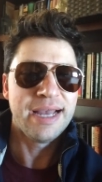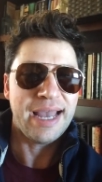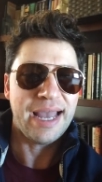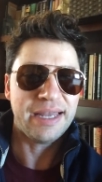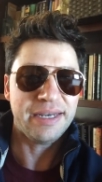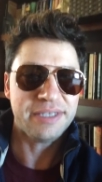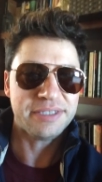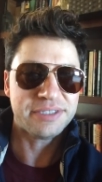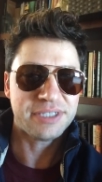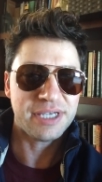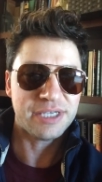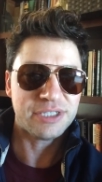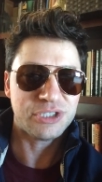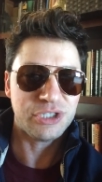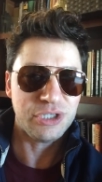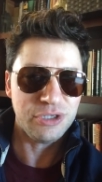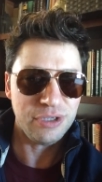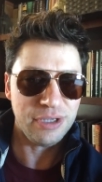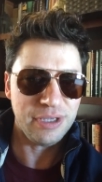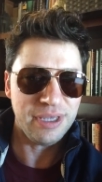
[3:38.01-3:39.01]
and he says,
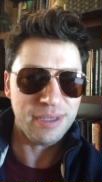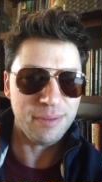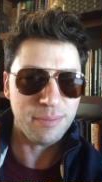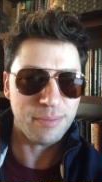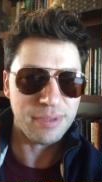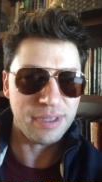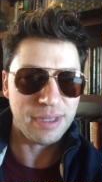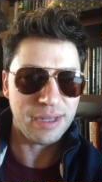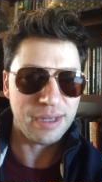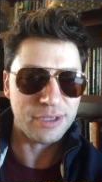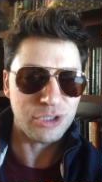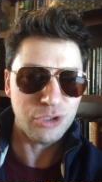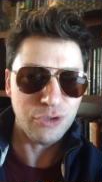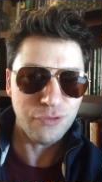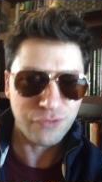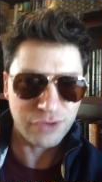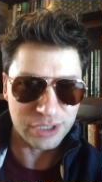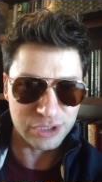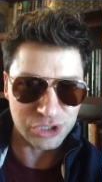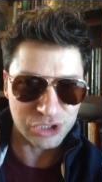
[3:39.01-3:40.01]

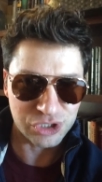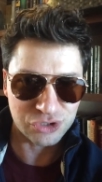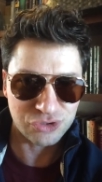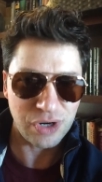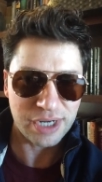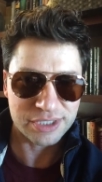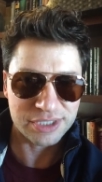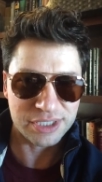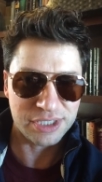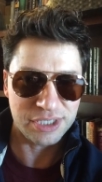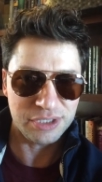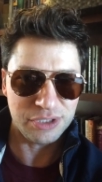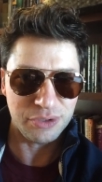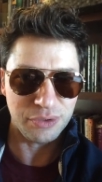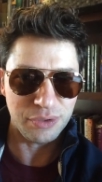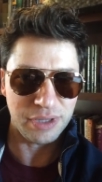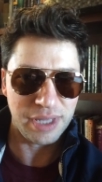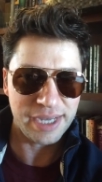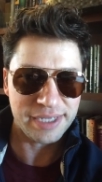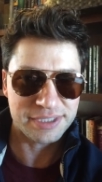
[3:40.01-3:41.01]
you've constructed a
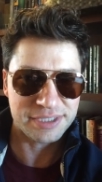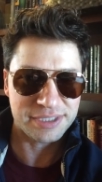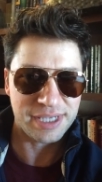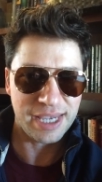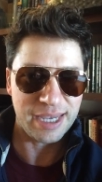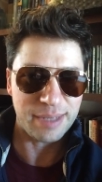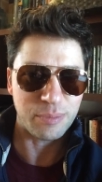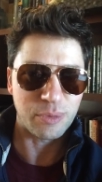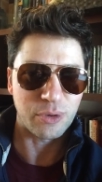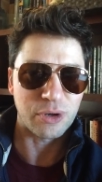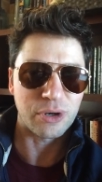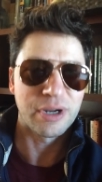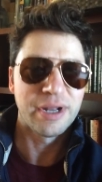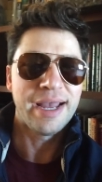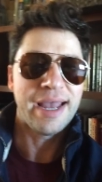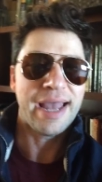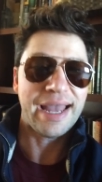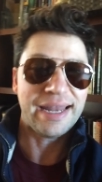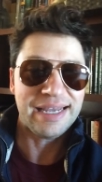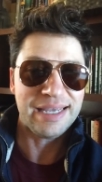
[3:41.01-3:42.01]
new lightsaber,
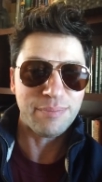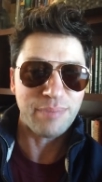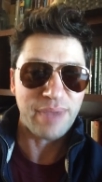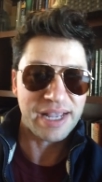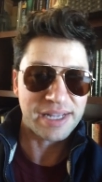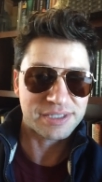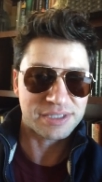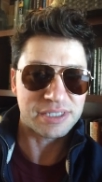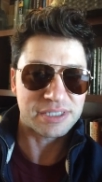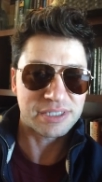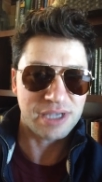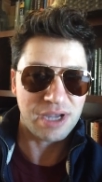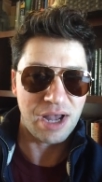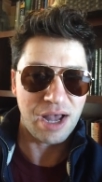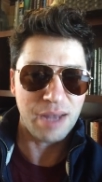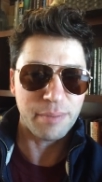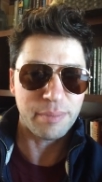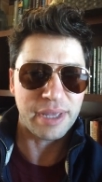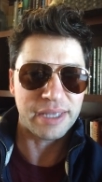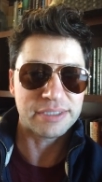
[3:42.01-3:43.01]
and he makes this
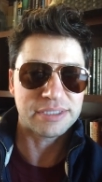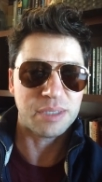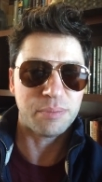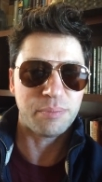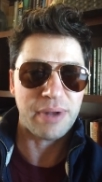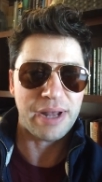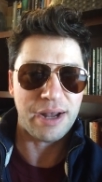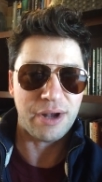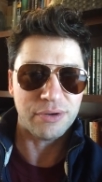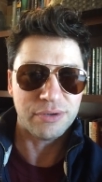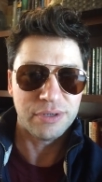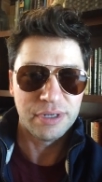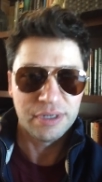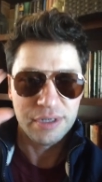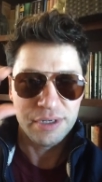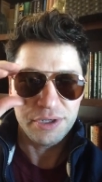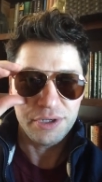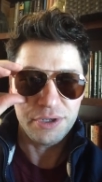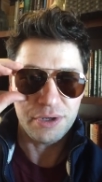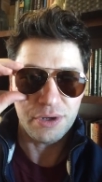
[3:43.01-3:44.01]
comment about,
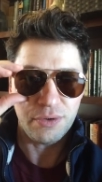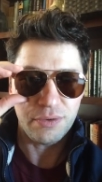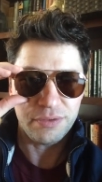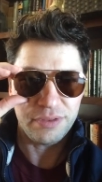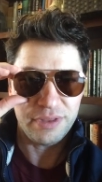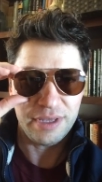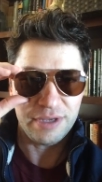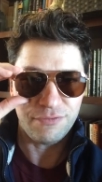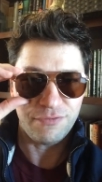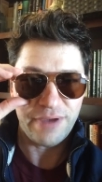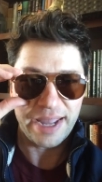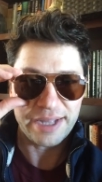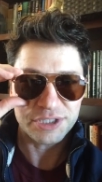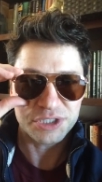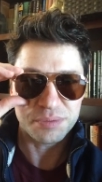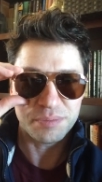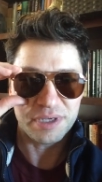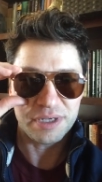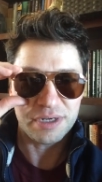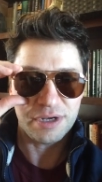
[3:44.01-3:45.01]
the
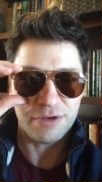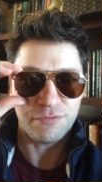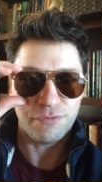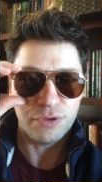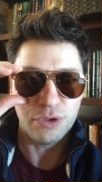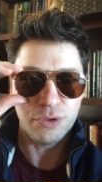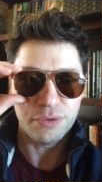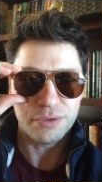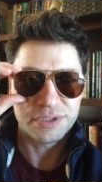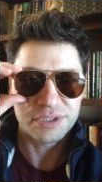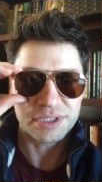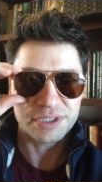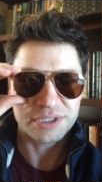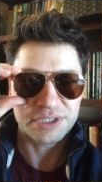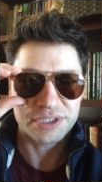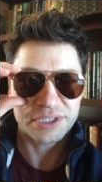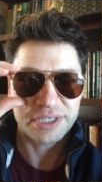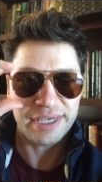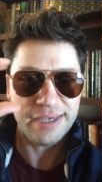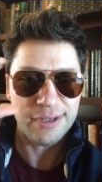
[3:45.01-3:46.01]
advancement of Luke's
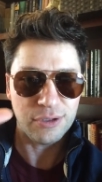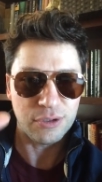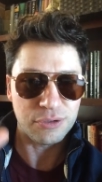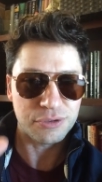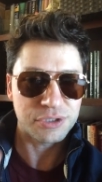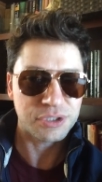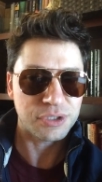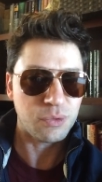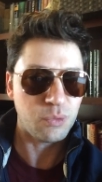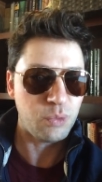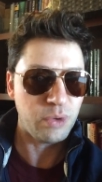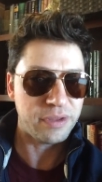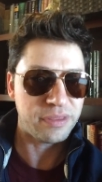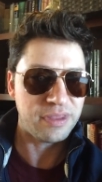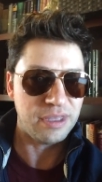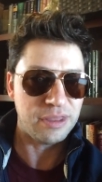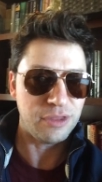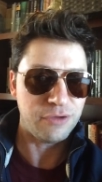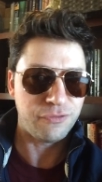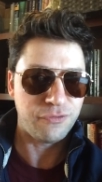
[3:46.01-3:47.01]
skills
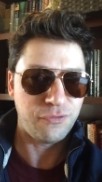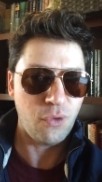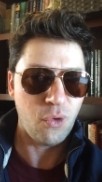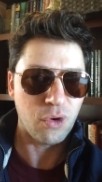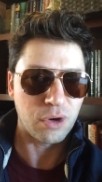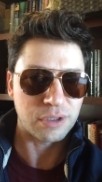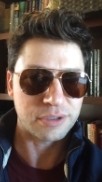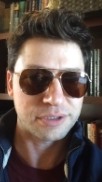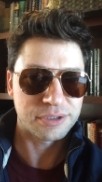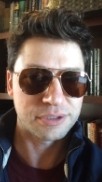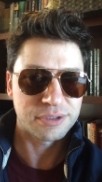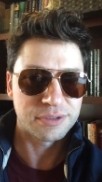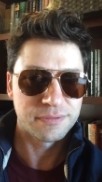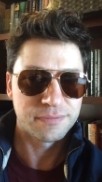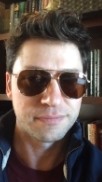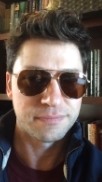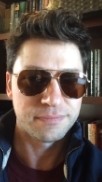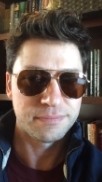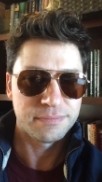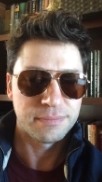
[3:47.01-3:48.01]
within the Force.
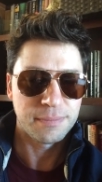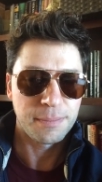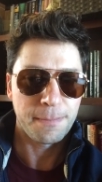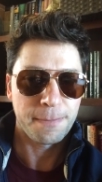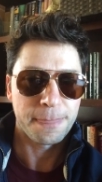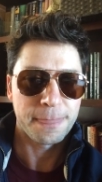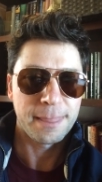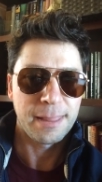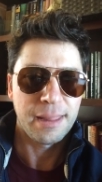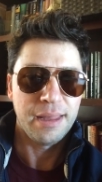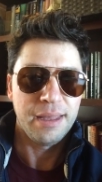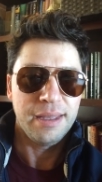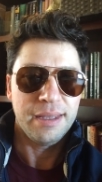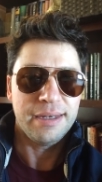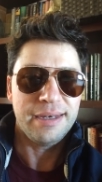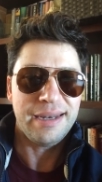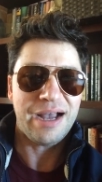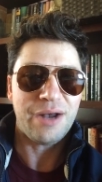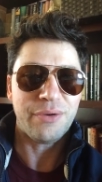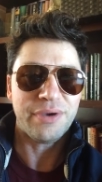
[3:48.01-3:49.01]

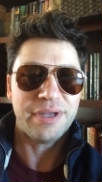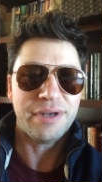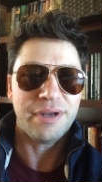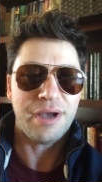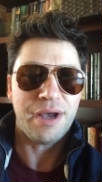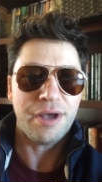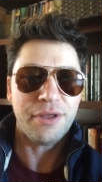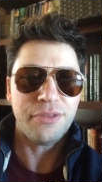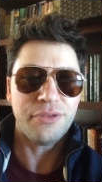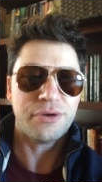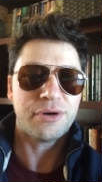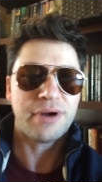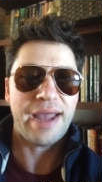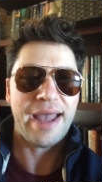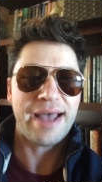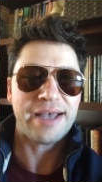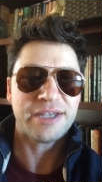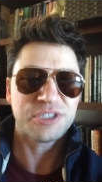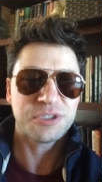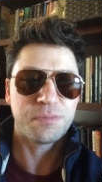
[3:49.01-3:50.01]
Now, in other
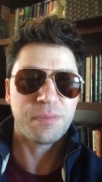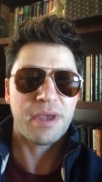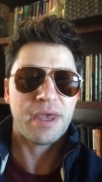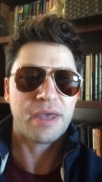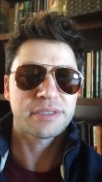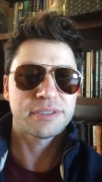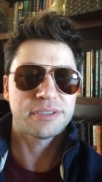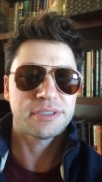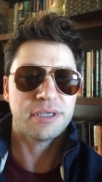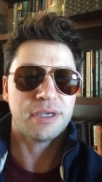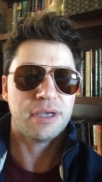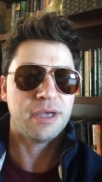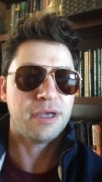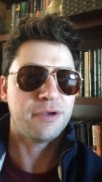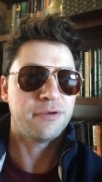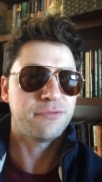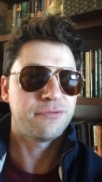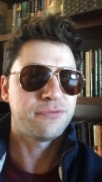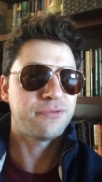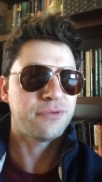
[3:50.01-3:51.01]
aspects
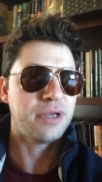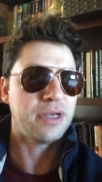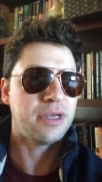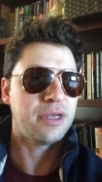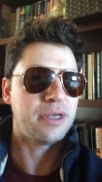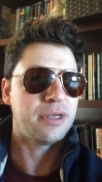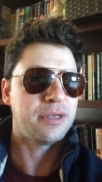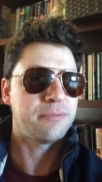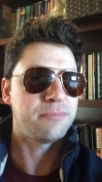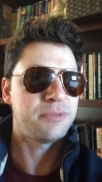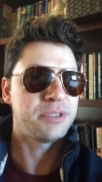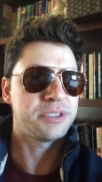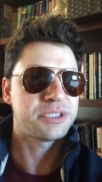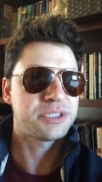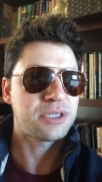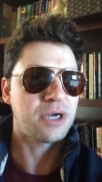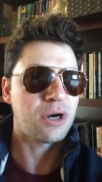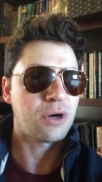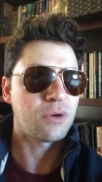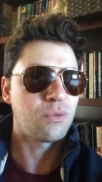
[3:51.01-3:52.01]
of the
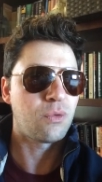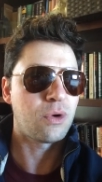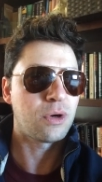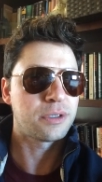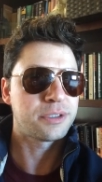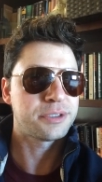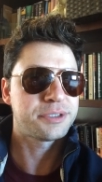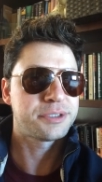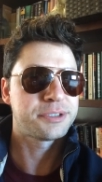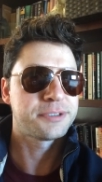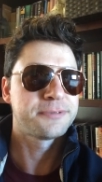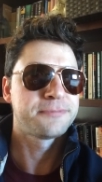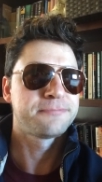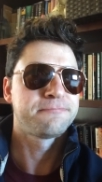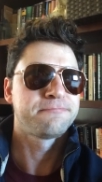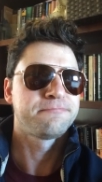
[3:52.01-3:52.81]
Star Wars,